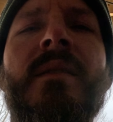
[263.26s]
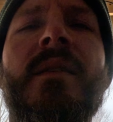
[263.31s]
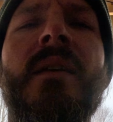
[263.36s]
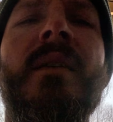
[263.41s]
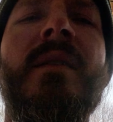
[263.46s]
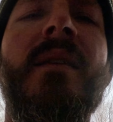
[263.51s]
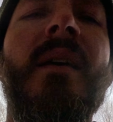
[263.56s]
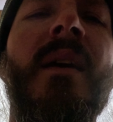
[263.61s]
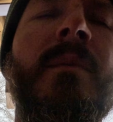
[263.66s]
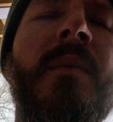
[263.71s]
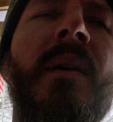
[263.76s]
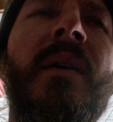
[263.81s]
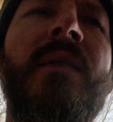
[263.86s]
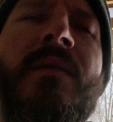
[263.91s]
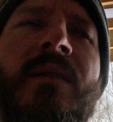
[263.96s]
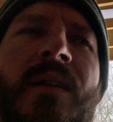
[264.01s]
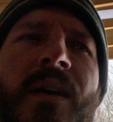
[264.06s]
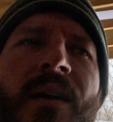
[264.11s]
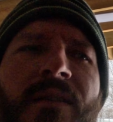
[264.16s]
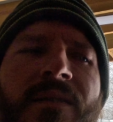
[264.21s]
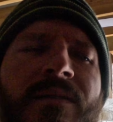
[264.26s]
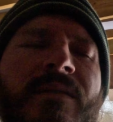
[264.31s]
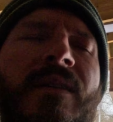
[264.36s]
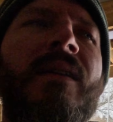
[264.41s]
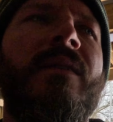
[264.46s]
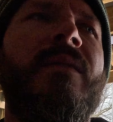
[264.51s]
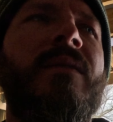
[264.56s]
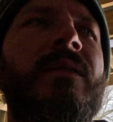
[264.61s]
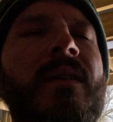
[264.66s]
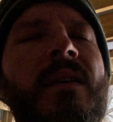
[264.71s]
think that makes a lot of
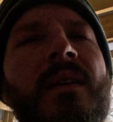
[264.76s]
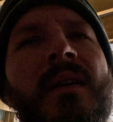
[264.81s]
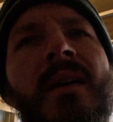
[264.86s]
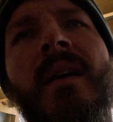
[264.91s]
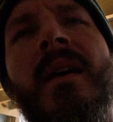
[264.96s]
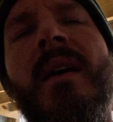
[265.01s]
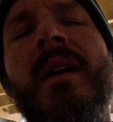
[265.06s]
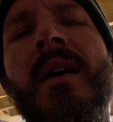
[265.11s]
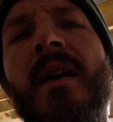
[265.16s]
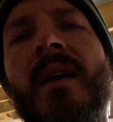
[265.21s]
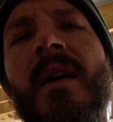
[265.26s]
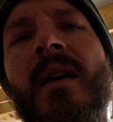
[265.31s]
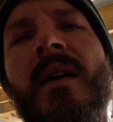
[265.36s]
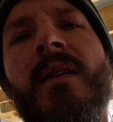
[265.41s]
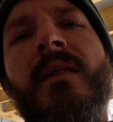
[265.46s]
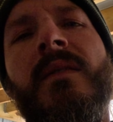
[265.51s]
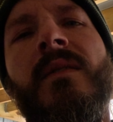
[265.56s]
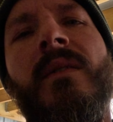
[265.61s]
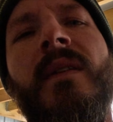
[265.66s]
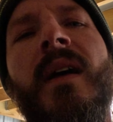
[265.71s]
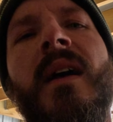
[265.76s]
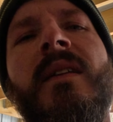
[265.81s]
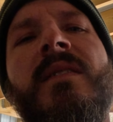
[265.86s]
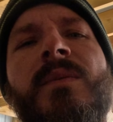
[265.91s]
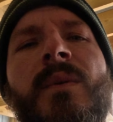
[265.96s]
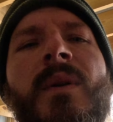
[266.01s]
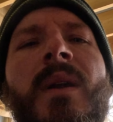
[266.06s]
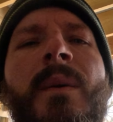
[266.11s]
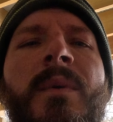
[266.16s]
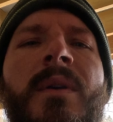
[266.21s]
sense. So
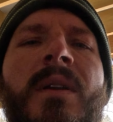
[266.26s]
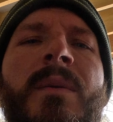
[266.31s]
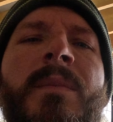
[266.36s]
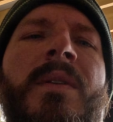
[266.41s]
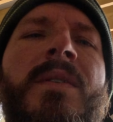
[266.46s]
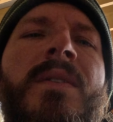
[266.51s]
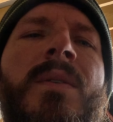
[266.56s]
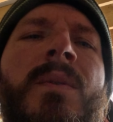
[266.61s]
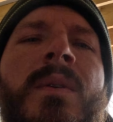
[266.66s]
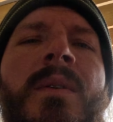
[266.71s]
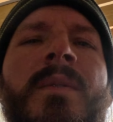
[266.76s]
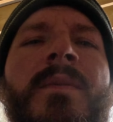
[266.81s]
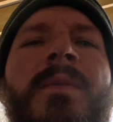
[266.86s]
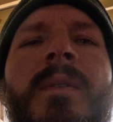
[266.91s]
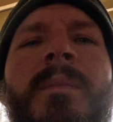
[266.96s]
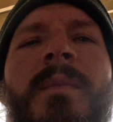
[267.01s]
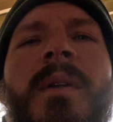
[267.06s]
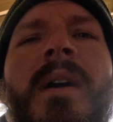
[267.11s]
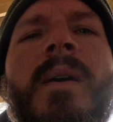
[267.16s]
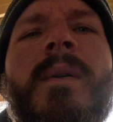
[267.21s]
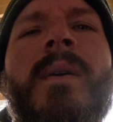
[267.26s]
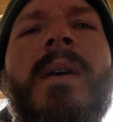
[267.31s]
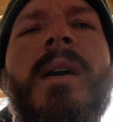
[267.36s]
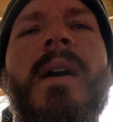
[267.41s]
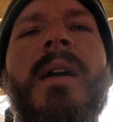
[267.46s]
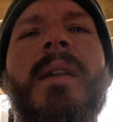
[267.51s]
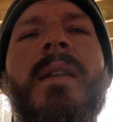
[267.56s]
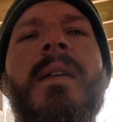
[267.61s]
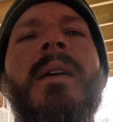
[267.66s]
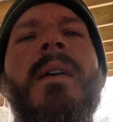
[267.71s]
that's what I'm gonna be doing from now
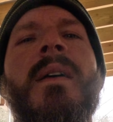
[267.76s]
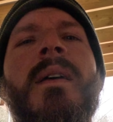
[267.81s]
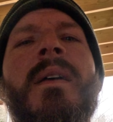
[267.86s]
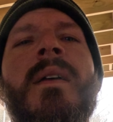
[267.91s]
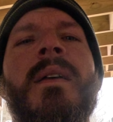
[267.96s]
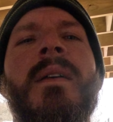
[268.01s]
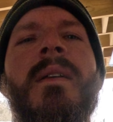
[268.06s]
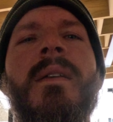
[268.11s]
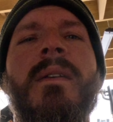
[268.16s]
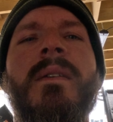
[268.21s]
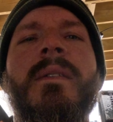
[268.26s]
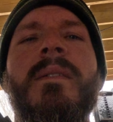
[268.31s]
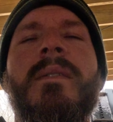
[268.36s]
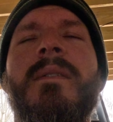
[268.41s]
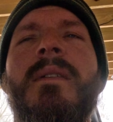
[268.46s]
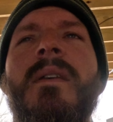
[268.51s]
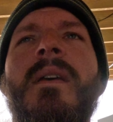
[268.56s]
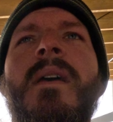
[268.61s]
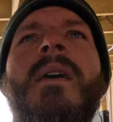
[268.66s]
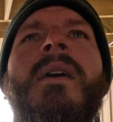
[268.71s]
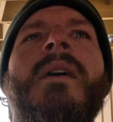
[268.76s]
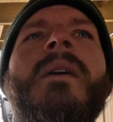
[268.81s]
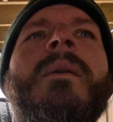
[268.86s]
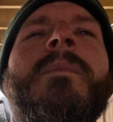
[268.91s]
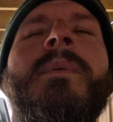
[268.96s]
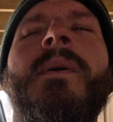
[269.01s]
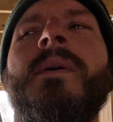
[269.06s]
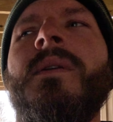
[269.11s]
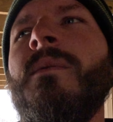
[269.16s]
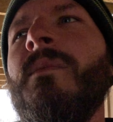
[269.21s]
on, is
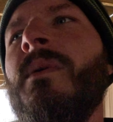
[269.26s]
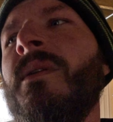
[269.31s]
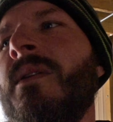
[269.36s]
putting them